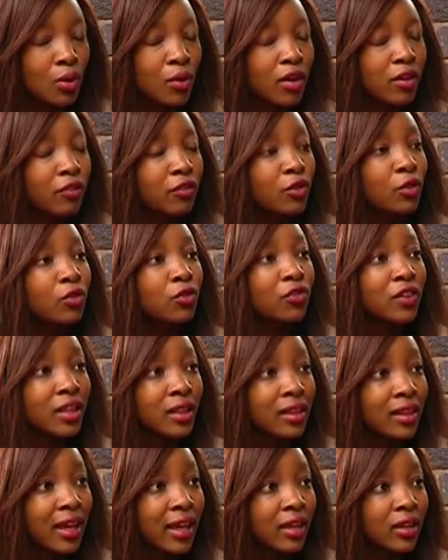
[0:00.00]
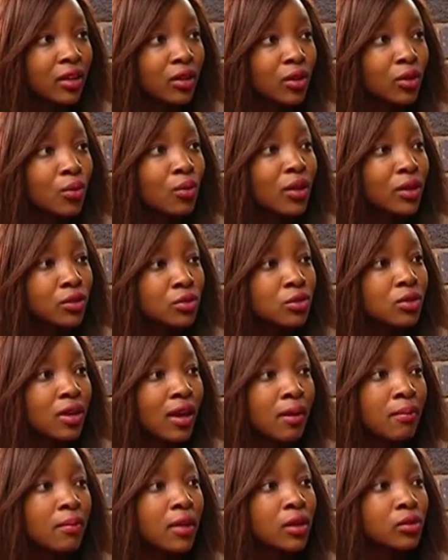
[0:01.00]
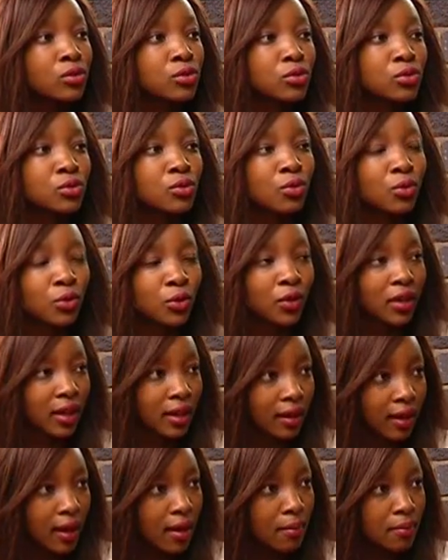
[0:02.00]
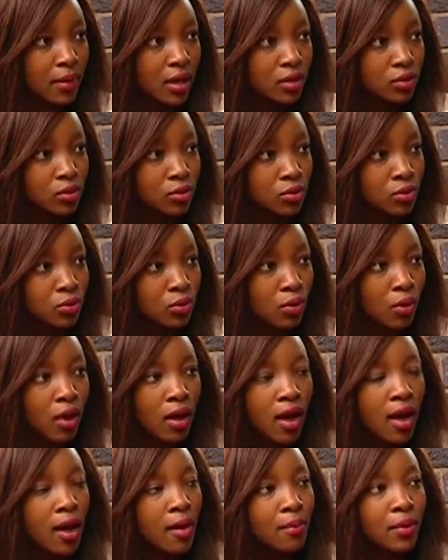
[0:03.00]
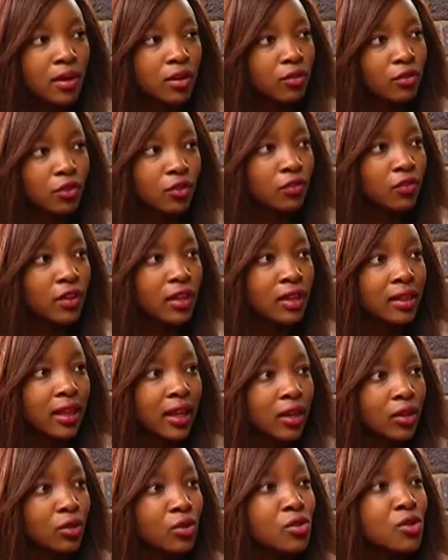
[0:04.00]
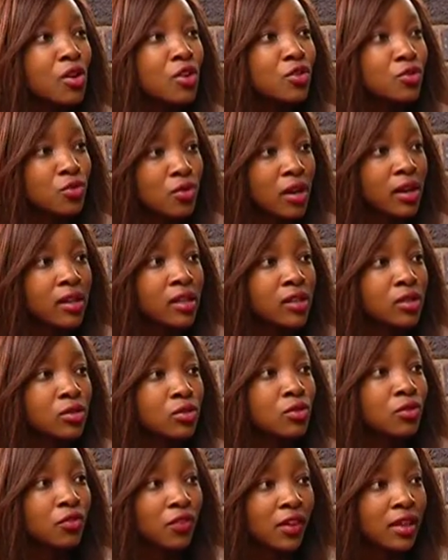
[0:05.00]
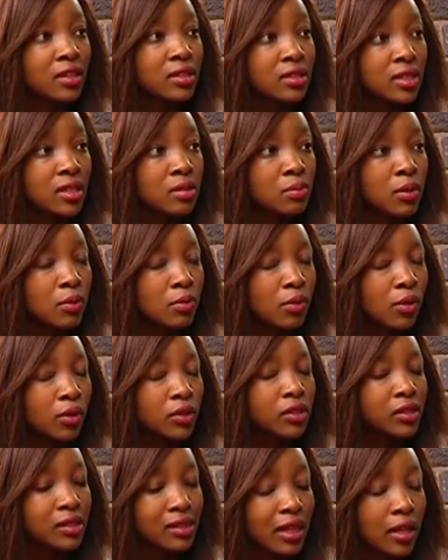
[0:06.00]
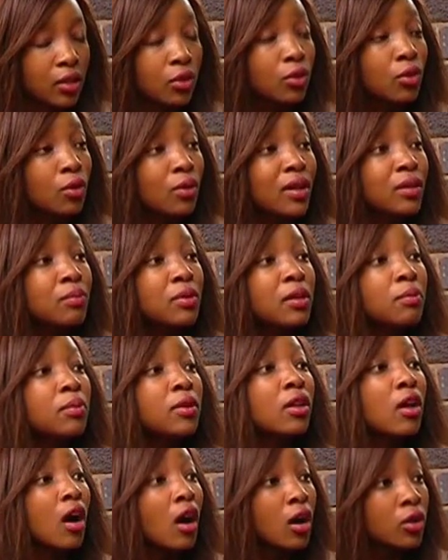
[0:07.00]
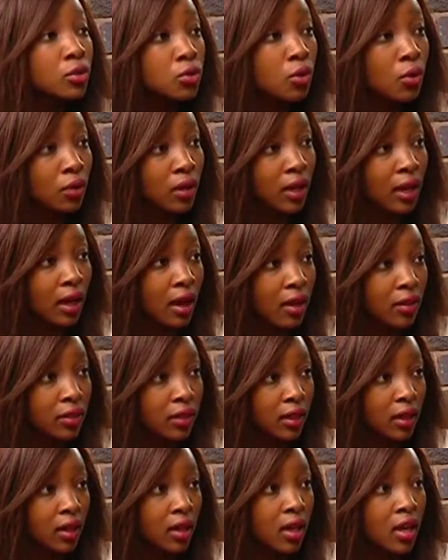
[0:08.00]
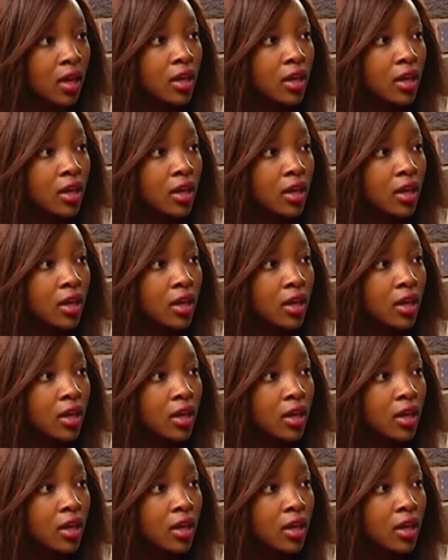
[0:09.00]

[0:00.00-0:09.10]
If you feel like you want to come back to school, you can come back to school. But if you feel like you're not ready to face these people, she's like, people are talking out there.